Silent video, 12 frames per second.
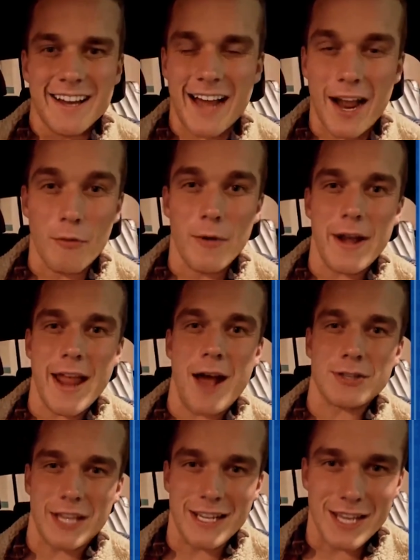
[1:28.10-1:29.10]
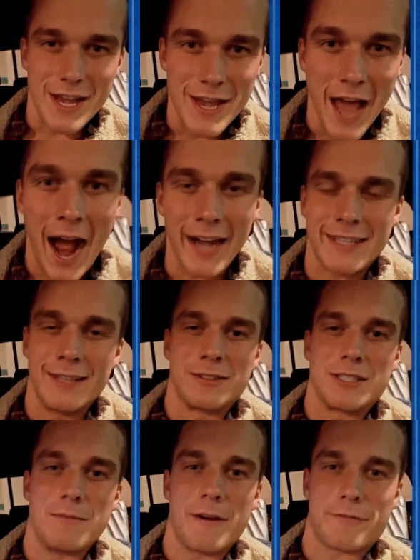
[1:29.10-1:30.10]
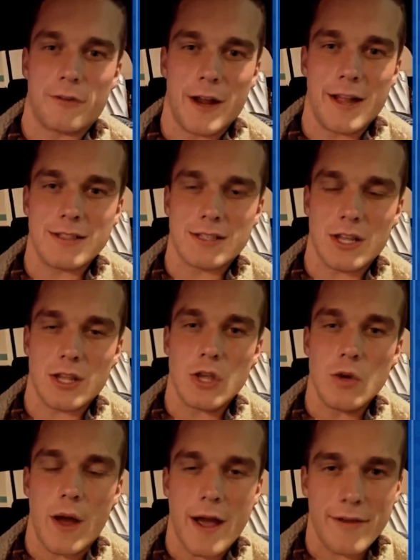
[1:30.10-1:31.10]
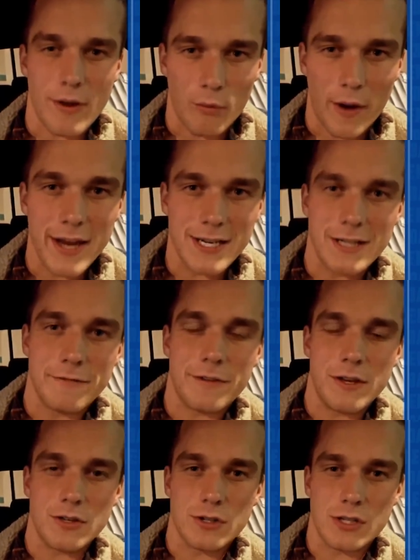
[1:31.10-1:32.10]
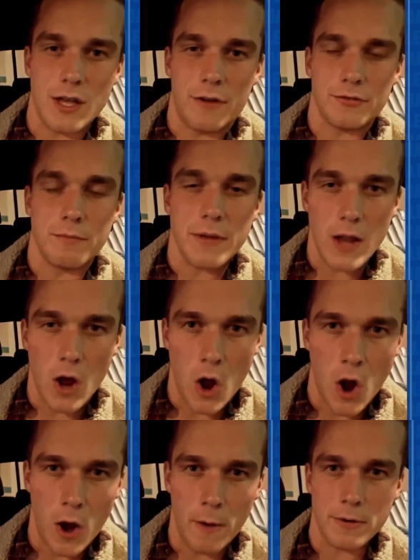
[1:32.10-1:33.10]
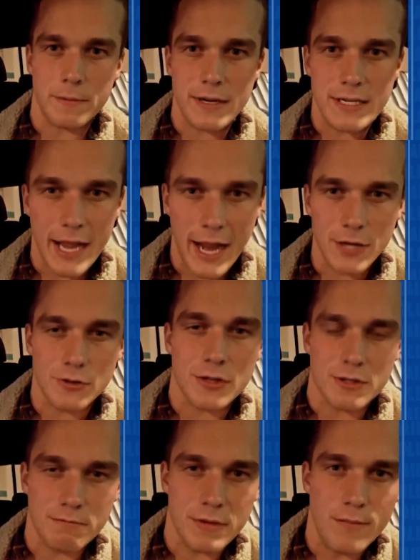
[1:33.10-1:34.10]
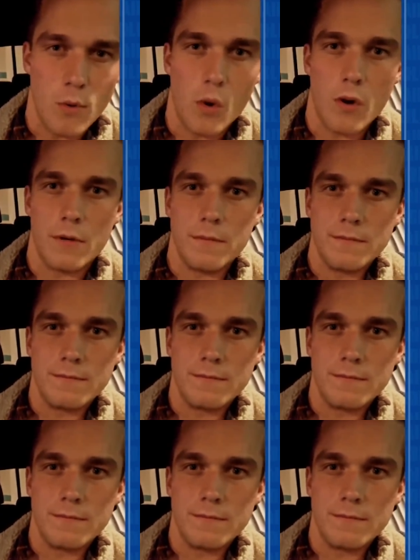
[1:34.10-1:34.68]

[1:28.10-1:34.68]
Kyle Rittenhouse is not guilty, my friends. You have a right to defend yourselves. Be armed, be dangerous, and be moral.